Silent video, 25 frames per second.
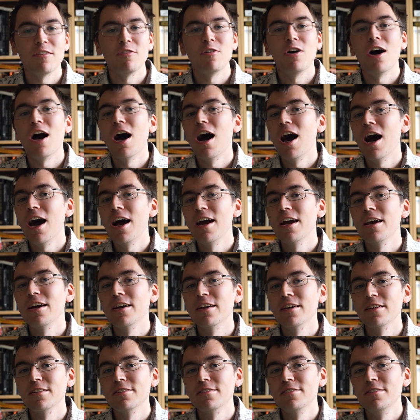our eye
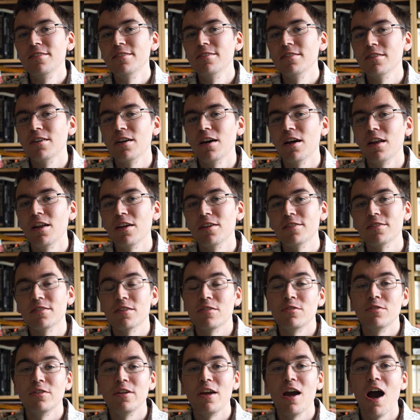can see the colors
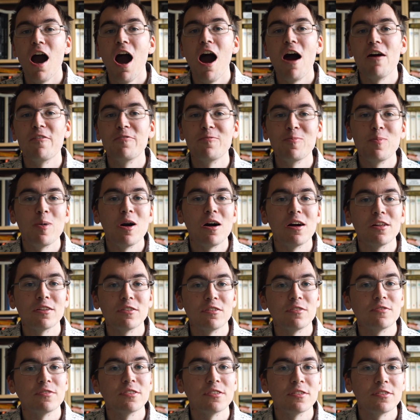only half part
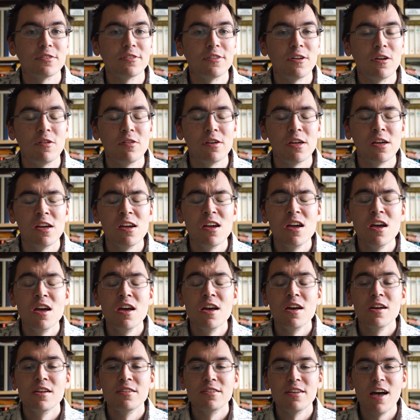of the story.
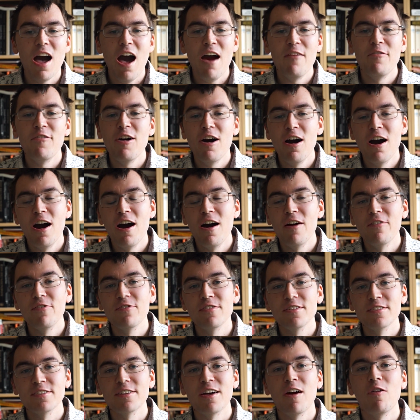The other half
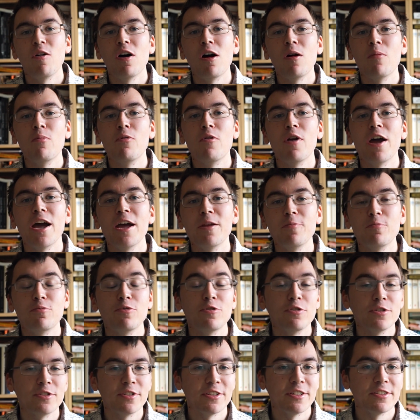is how our brain
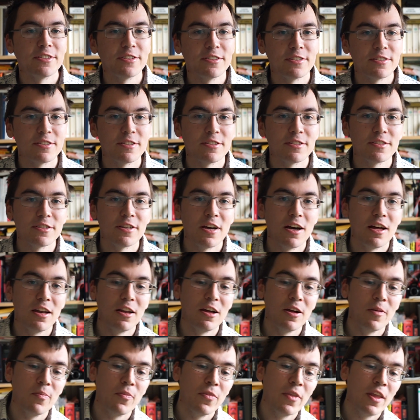processes this
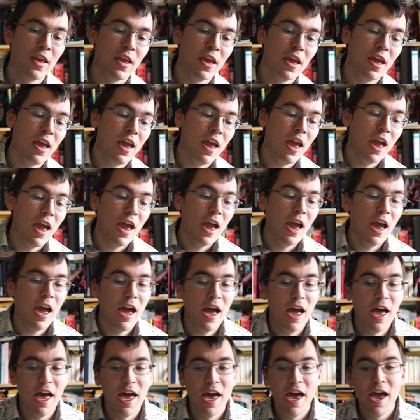color.
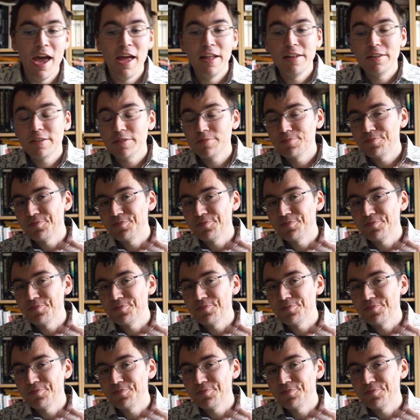And